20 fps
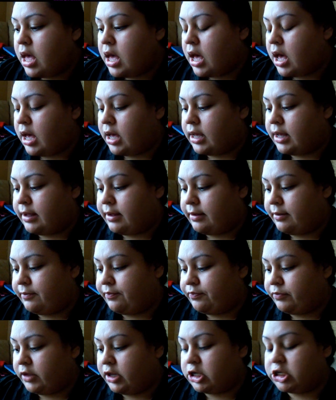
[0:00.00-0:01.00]

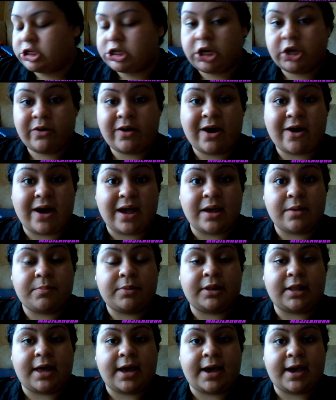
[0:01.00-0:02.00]
show you how I
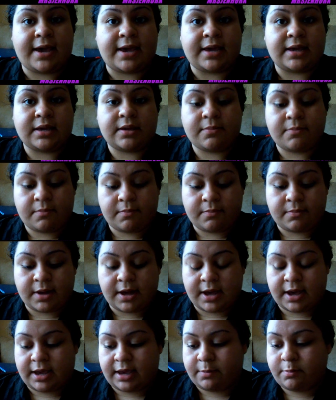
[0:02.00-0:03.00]
apply
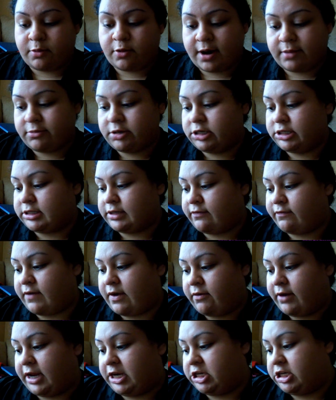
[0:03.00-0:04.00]
my primers and
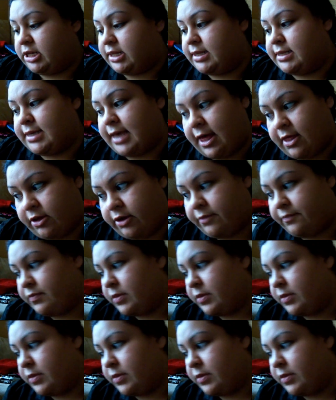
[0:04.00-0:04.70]
foundation together.